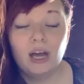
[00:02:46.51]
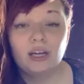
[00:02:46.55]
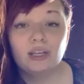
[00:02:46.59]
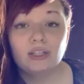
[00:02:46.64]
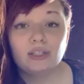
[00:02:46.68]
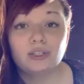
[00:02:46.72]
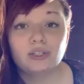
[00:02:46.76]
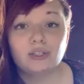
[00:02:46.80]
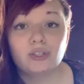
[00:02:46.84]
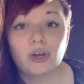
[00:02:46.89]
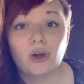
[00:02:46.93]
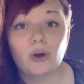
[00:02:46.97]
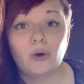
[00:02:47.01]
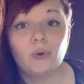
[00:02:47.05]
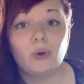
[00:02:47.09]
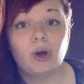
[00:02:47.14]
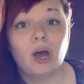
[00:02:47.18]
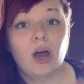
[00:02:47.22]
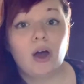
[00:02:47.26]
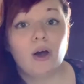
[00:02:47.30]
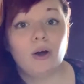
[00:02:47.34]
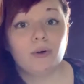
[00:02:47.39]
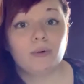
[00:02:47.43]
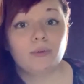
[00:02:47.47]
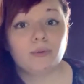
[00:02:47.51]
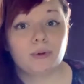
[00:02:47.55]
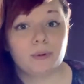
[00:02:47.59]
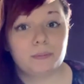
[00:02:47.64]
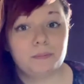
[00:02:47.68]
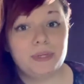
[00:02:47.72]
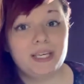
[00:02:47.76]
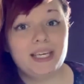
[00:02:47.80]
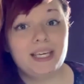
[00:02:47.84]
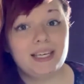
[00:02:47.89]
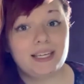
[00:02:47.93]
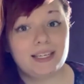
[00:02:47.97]
So
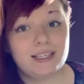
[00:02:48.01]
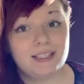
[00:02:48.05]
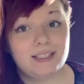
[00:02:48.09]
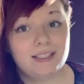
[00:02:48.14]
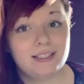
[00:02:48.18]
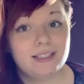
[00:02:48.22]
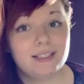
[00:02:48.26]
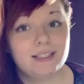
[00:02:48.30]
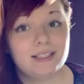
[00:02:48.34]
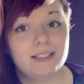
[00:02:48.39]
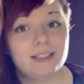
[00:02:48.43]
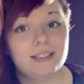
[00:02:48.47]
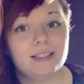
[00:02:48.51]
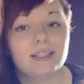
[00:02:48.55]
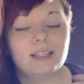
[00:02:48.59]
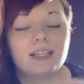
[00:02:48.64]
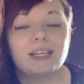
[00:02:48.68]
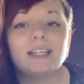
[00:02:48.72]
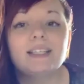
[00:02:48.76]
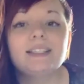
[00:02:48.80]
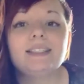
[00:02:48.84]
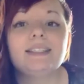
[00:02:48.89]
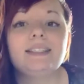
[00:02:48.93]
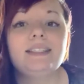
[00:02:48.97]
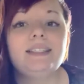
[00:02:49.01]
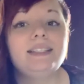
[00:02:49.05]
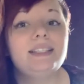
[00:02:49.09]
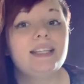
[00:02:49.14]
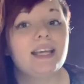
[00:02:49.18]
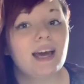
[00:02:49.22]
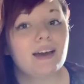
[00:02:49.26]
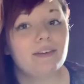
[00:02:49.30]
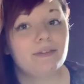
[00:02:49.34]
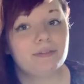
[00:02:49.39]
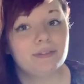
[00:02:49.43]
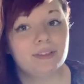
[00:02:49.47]
Repeat is
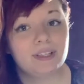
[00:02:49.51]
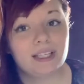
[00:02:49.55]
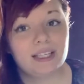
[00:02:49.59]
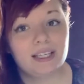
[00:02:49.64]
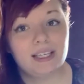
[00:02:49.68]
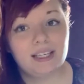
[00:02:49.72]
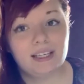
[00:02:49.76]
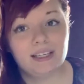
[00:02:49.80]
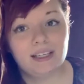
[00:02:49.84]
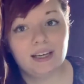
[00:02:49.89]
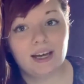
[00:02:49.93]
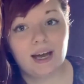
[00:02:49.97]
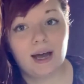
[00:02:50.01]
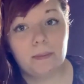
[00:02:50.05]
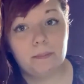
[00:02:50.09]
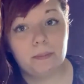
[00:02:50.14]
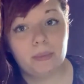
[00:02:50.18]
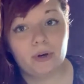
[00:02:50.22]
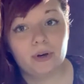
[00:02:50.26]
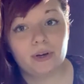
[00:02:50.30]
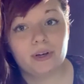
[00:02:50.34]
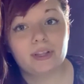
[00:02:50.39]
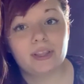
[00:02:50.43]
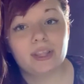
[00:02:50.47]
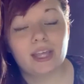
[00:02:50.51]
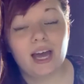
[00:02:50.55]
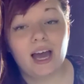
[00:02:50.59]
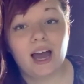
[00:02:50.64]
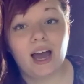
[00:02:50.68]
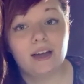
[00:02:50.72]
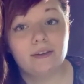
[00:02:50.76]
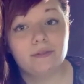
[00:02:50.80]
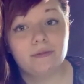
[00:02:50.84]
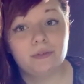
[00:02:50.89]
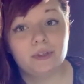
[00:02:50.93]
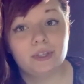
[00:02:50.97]
definitely a book that
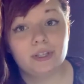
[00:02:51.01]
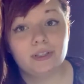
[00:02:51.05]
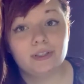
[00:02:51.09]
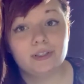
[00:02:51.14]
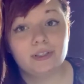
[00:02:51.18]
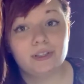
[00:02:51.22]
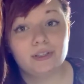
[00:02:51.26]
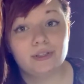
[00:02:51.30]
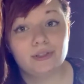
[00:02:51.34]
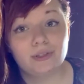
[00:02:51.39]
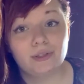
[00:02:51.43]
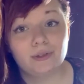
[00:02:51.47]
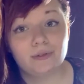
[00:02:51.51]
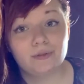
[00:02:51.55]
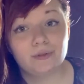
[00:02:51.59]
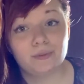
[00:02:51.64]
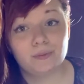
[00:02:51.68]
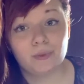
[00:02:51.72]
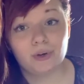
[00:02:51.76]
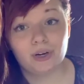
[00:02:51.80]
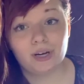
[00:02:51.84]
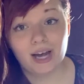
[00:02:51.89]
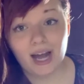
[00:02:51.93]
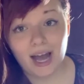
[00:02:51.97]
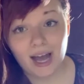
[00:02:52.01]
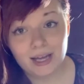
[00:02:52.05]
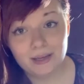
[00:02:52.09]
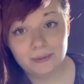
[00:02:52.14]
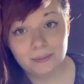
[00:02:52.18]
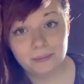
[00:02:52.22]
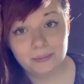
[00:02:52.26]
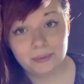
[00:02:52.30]
I feel deserves more hype